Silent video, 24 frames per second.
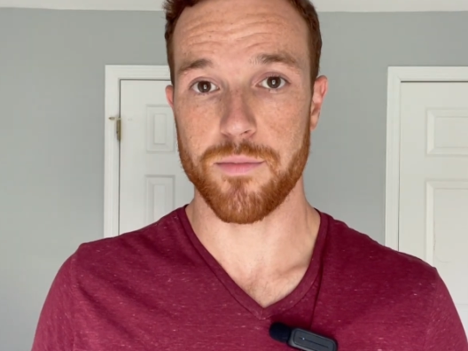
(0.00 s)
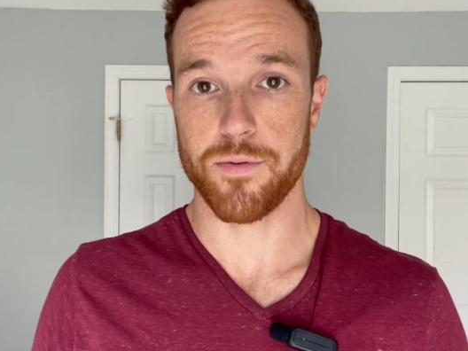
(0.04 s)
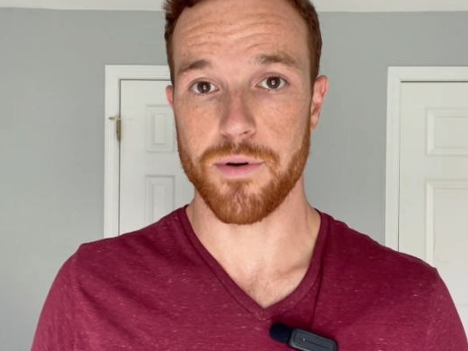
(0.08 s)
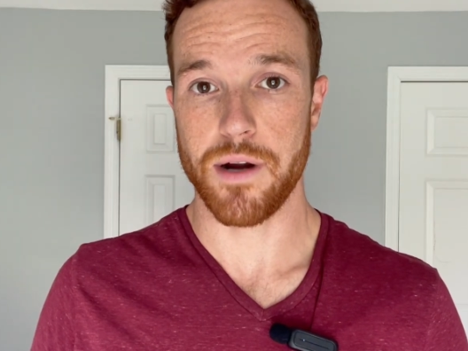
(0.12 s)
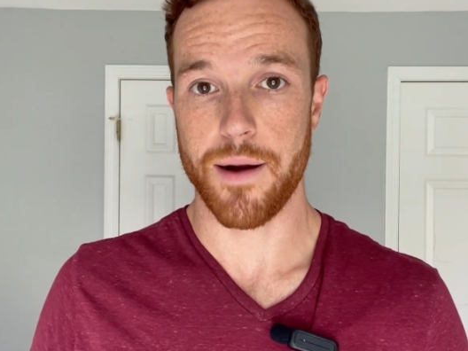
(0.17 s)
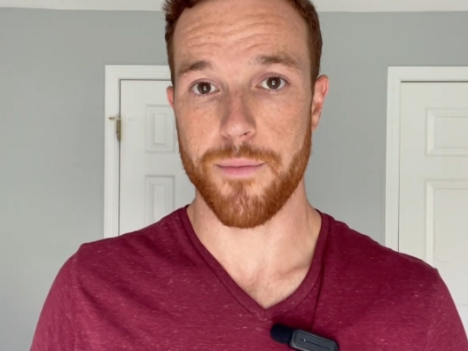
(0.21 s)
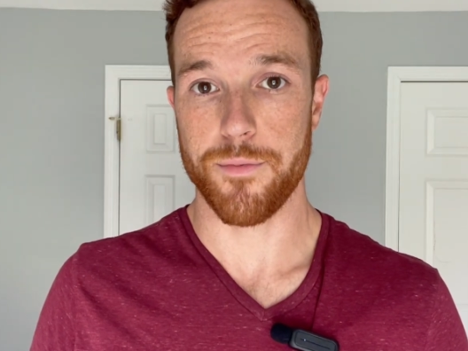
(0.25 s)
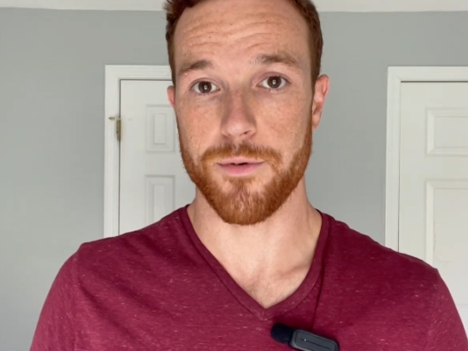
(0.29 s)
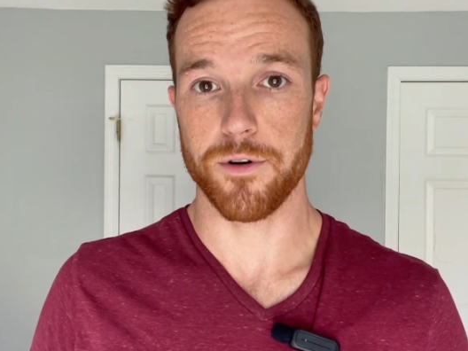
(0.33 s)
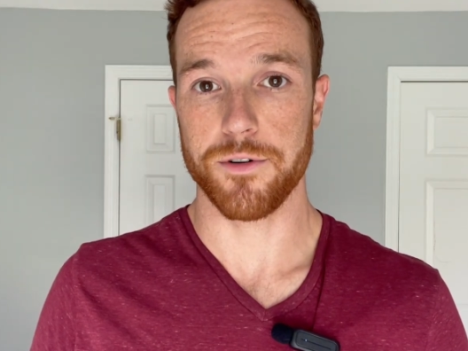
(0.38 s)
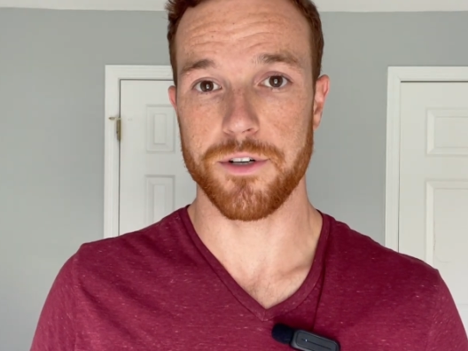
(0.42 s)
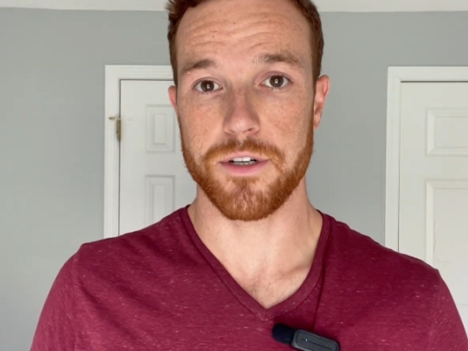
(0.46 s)

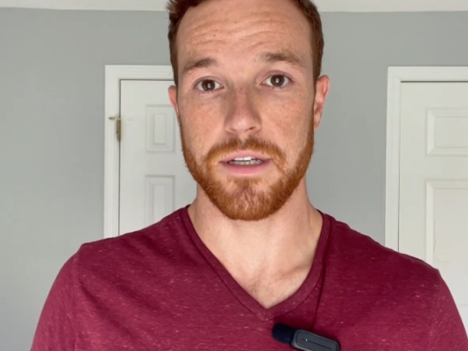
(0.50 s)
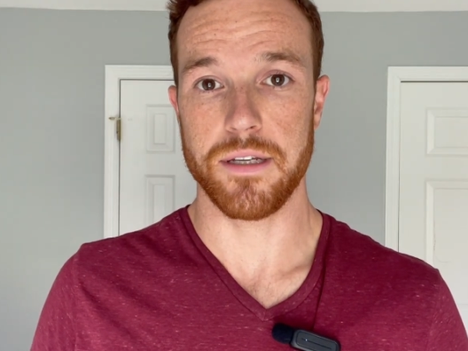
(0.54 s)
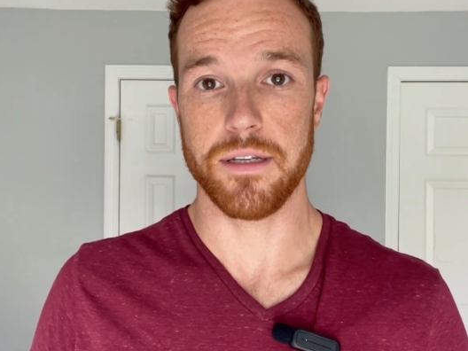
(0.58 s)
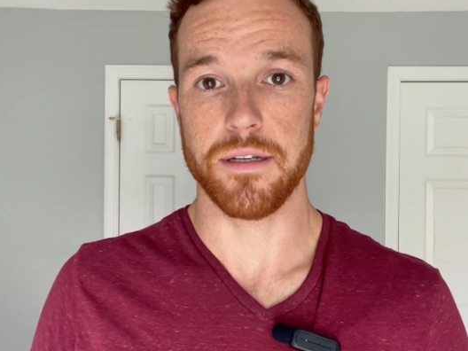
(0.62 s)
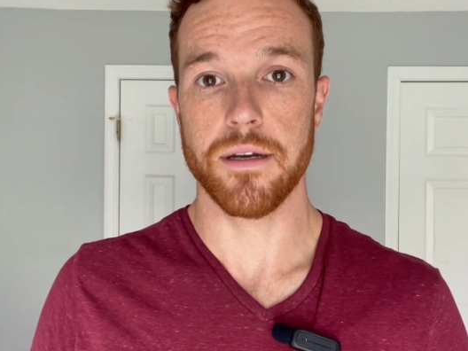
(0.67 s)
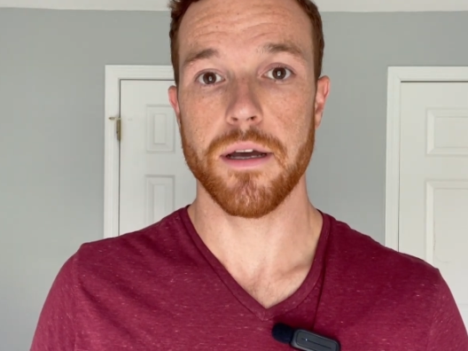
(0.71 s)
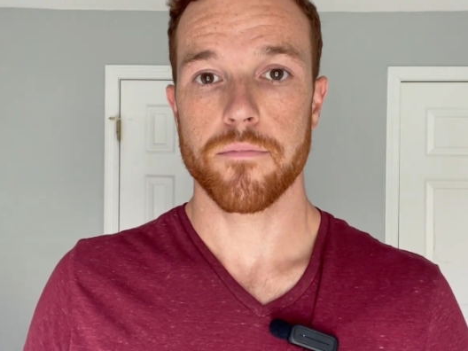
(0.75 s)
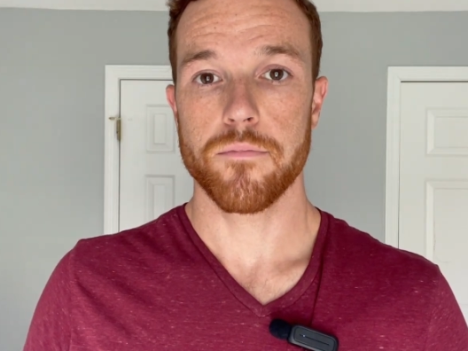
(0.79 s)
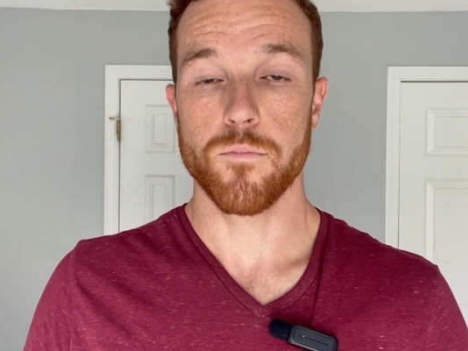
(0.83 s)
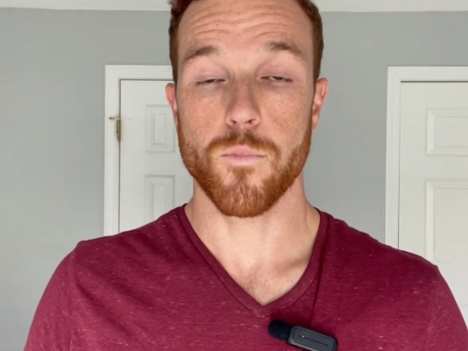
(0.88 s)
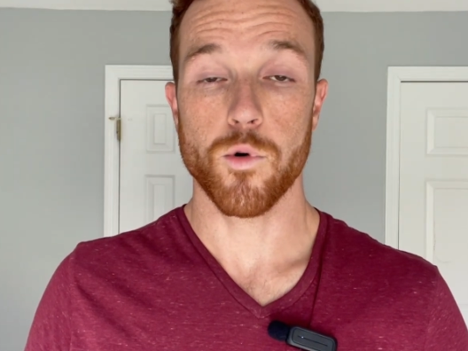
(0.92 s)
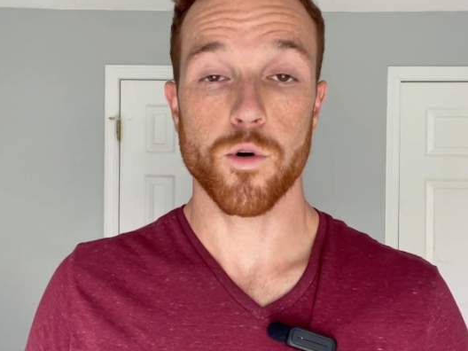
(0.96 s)

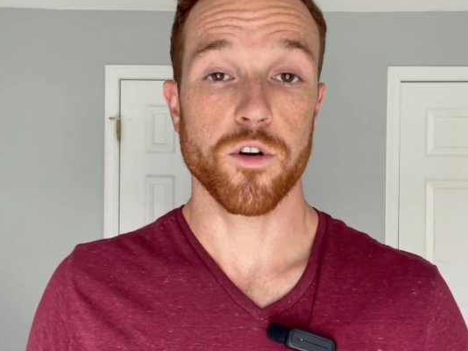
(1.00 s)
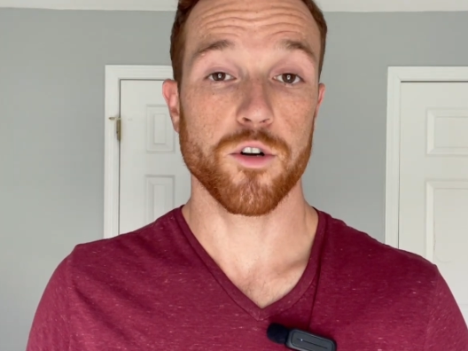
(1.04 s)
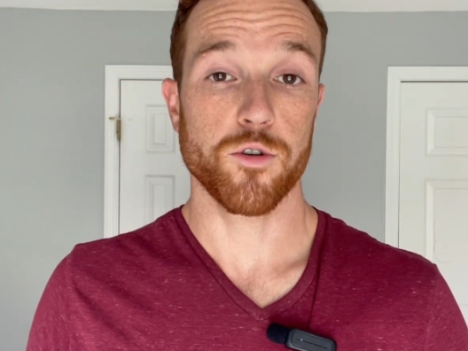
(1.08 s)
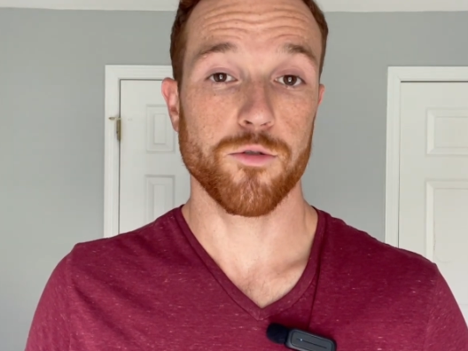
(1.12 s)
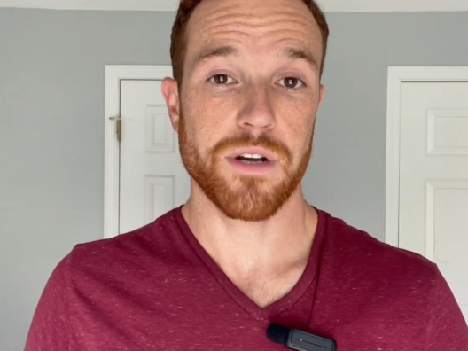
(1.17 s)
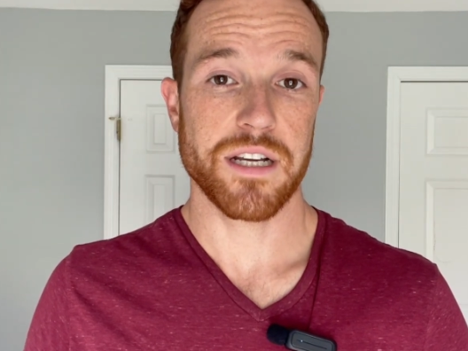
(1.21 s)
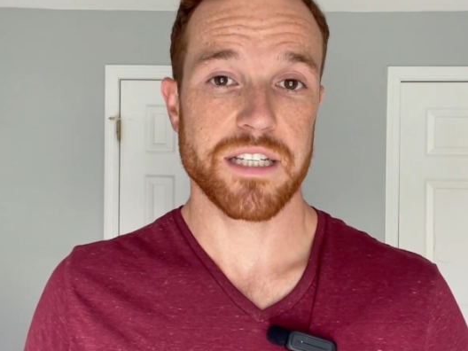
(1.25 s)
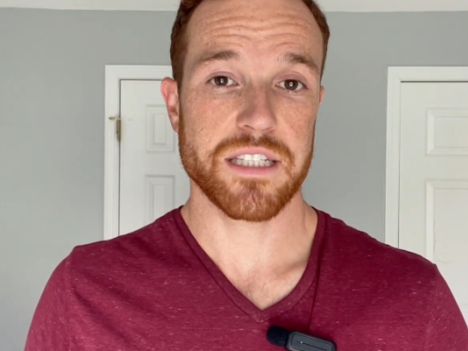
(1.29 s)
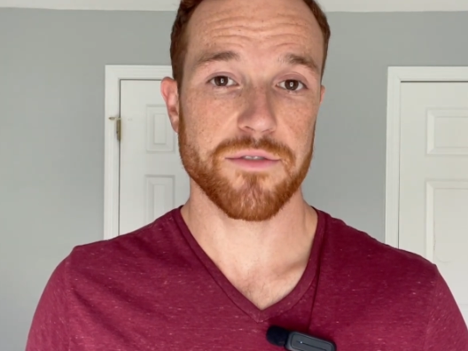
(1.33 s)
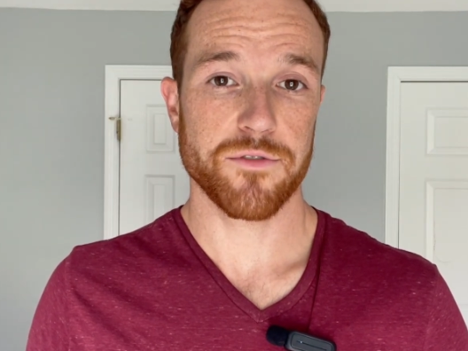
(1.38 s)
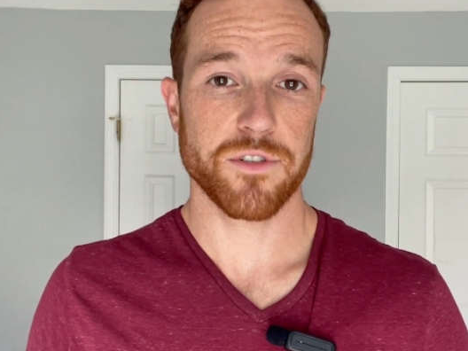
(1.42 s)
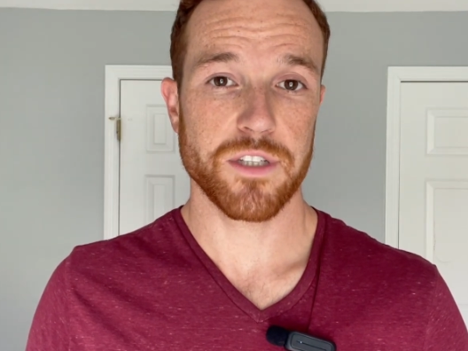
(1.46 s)
property more
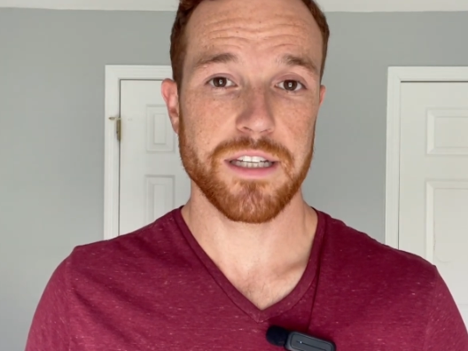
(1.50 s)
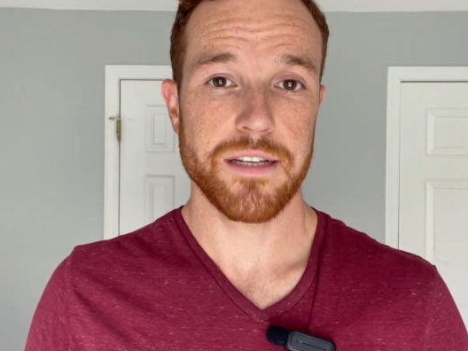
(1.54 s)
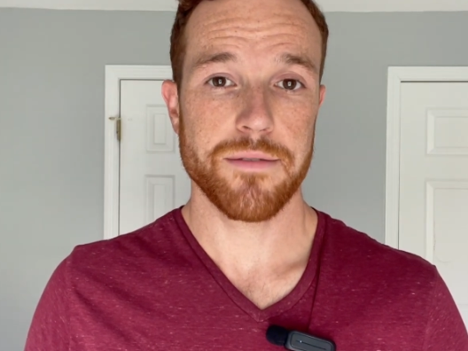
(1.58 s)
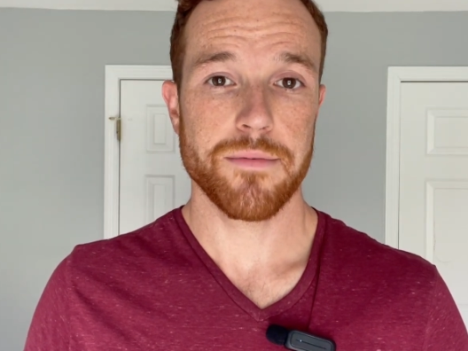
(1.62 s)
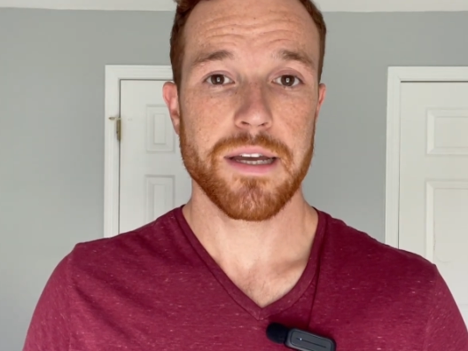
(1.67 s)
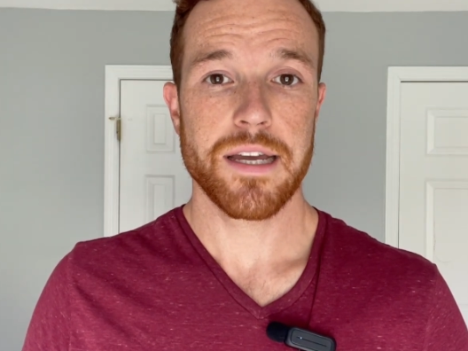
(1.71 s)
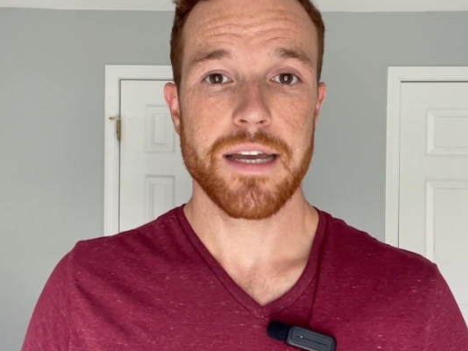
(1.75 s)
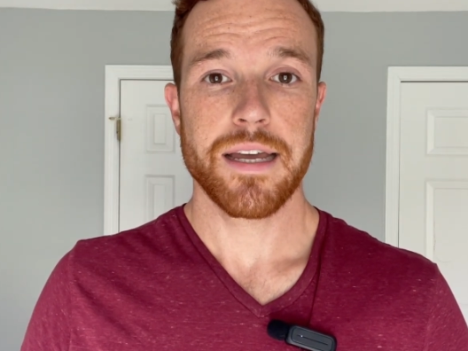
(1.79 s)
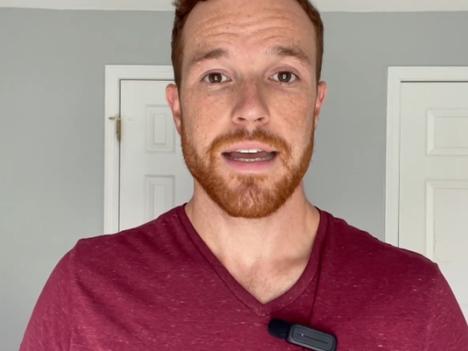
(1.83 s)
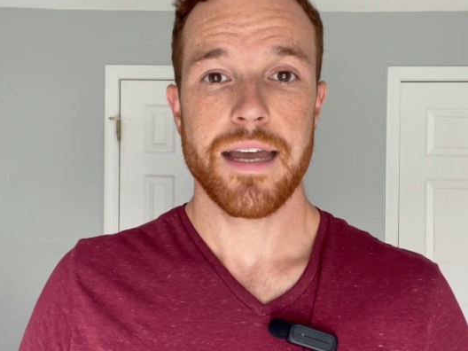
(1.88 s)
aggressively